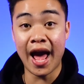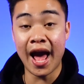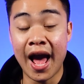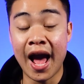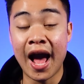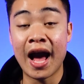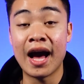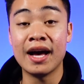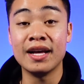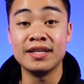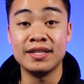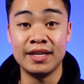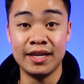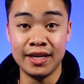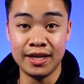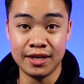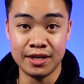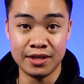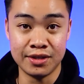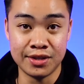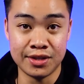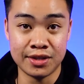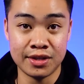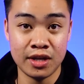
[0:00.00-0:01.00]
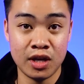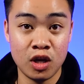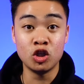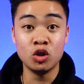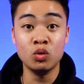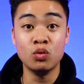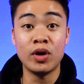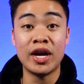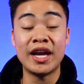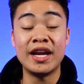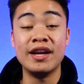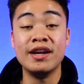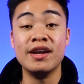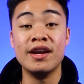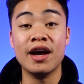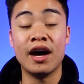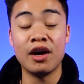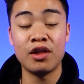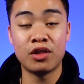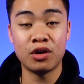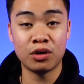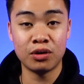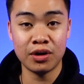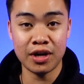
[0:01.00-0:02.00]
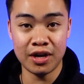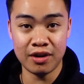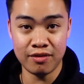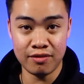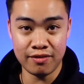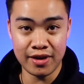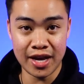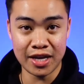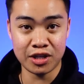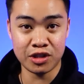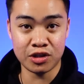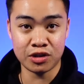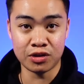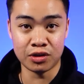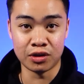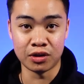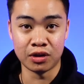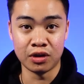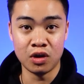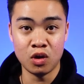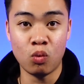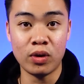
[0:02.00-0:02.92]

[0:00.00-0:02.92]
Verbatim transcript: as is to another investor